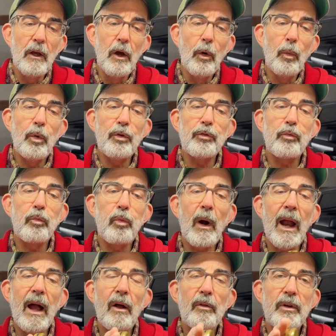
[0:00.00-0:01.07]
was
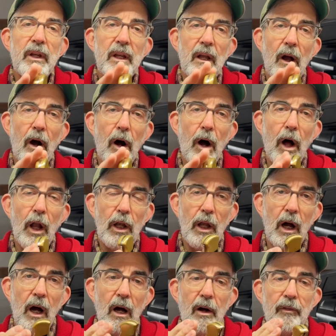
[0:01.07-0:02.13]
rounding all
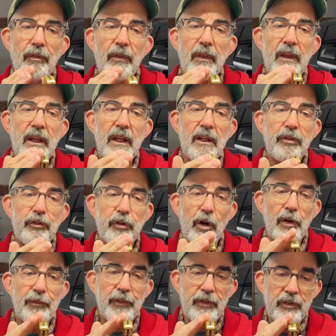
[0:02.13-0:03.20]
of the
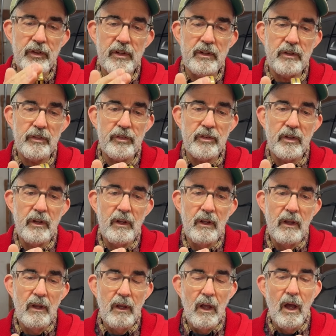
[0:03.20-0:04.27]
surfaces
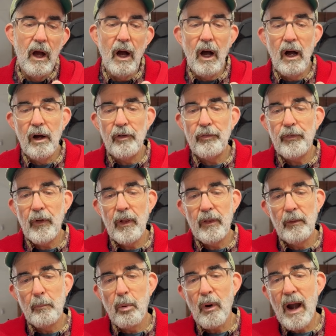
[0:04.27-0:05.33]
of the
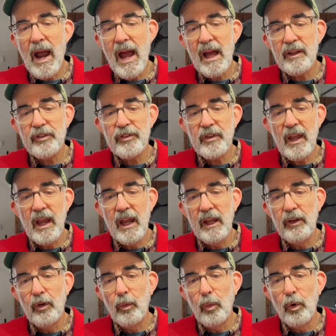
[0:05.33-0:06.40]
brass and
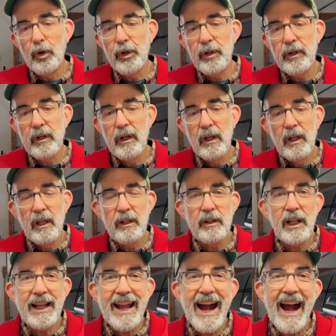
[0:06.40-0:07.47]
the wood to
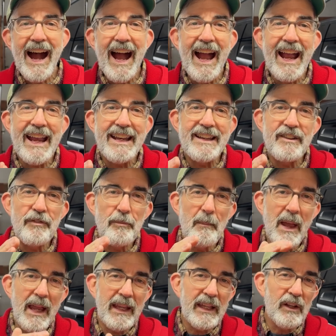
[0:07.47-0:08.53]
kind of
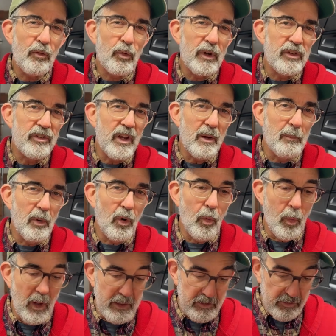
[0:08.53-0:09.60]
make it resemble
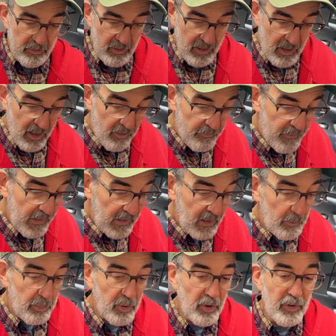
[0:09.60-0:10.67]
what's
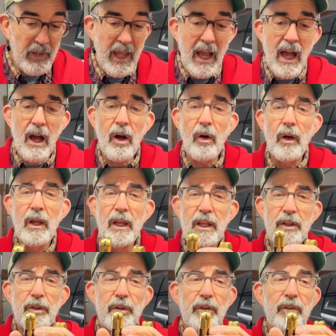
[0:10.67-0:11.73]
available now.
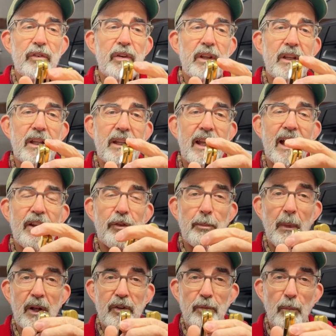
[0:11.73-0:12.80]
You can see that that's
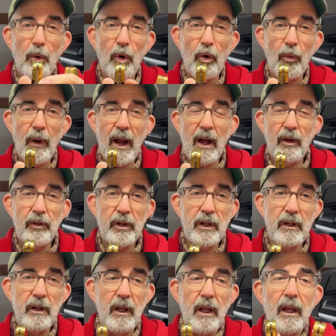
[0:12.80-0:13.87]
much more
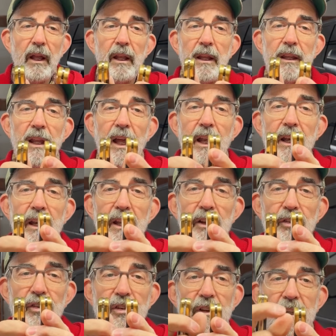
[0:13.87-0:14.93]
rounded than
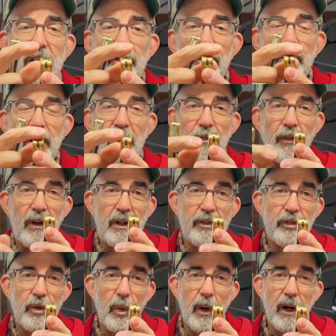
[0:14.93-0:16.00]
this. These are definitely
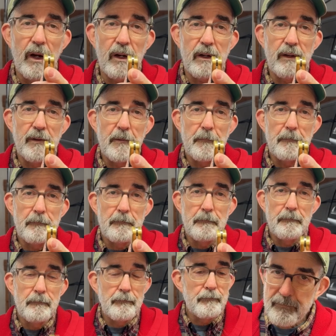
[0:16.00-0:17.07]
squared.
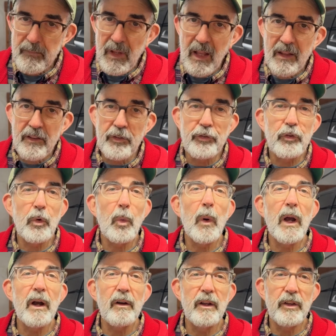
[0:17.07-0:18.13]
The
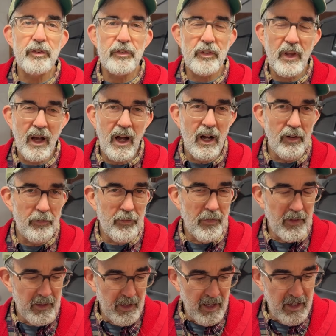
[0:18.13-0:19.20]
squareness of the
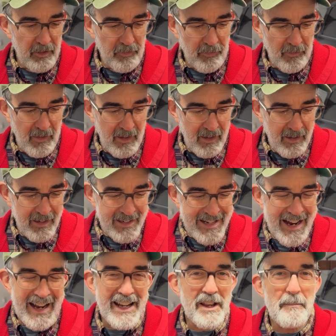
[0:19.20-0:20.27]
knife
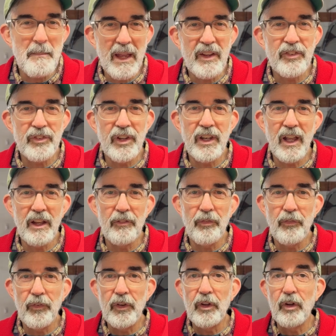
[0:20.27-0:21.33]
kind of makes the knife
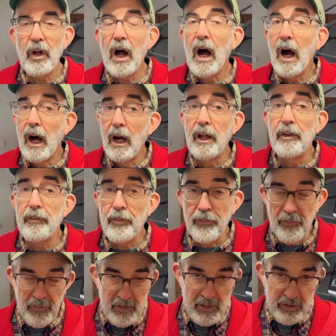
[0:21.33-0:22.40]
feel
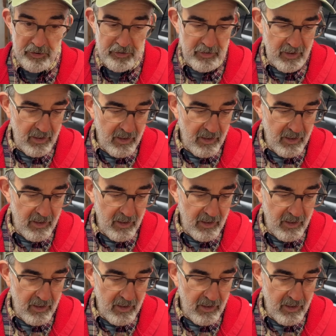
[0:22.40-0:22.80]
unfinished.